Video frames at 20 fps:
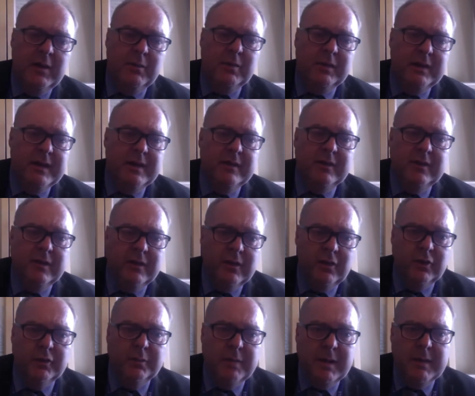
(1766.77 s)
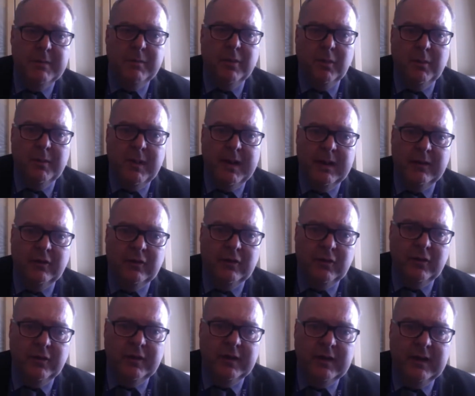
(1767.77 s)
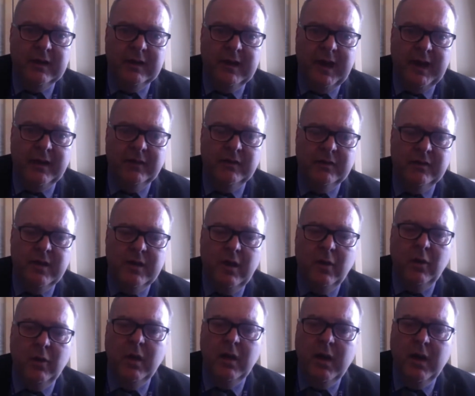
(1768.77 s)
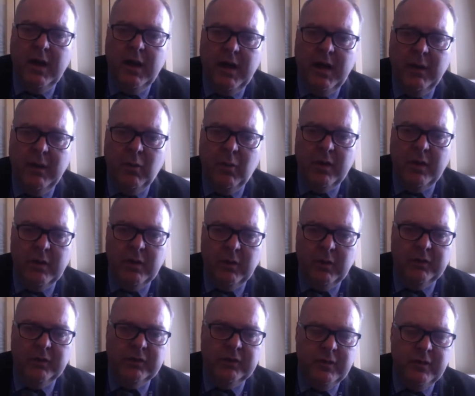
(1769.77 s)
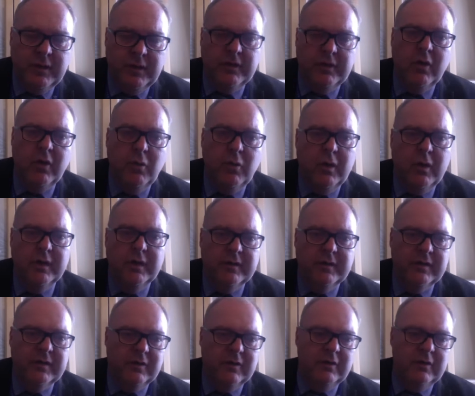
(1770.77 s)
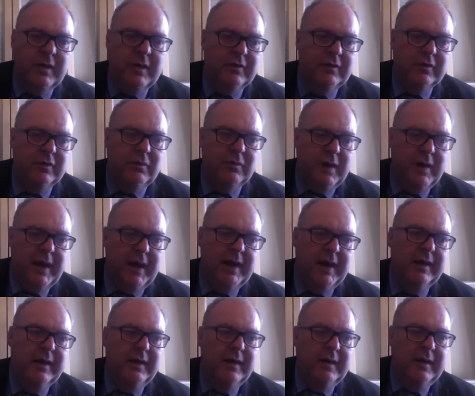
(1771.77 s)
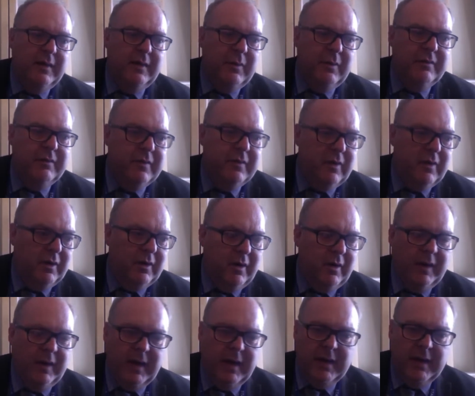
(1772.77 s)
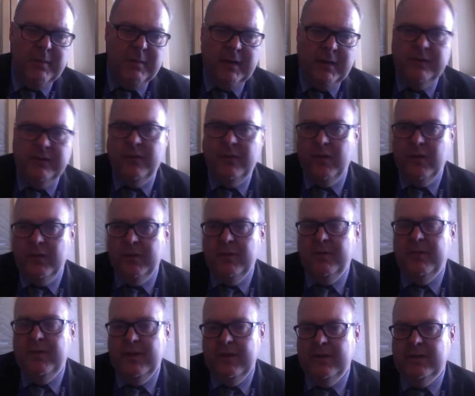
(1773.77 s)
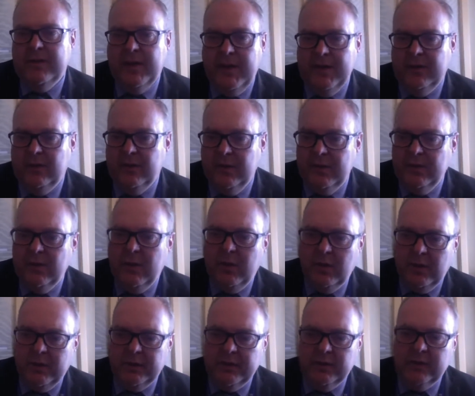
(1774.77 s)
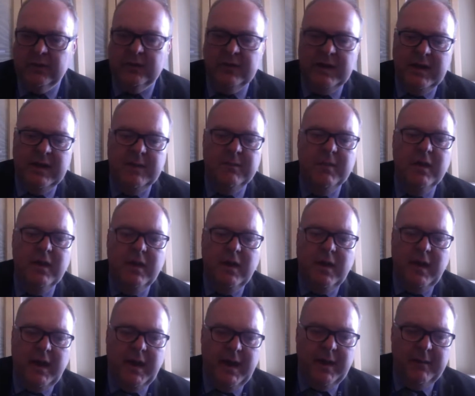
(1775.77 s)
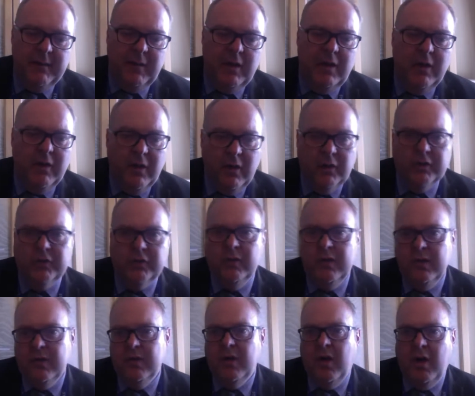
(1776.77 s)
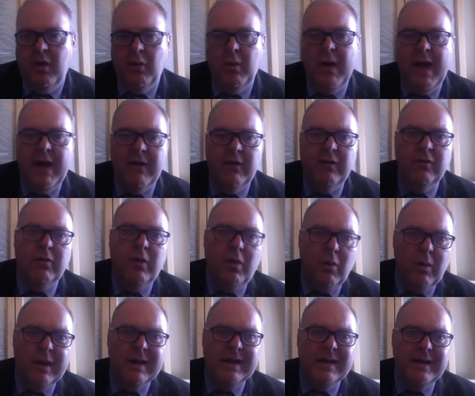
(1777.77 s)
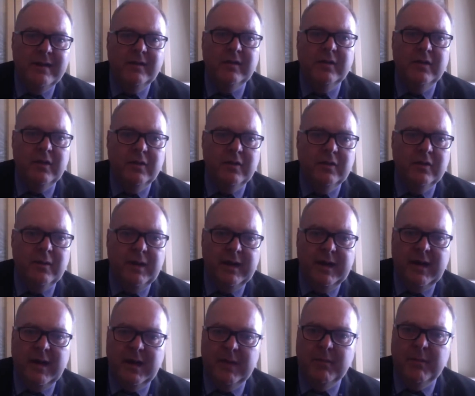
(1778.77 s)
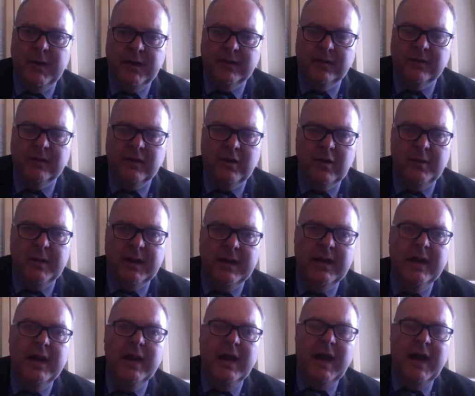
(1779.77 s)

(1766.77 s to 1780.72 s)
Please, can those people make sure that you let us know what you want to do? I don't want a situation where we've not got an iPad for them if you decide to enroll on the scheme, or also you're not aware of what we need to do to any iPads that come in.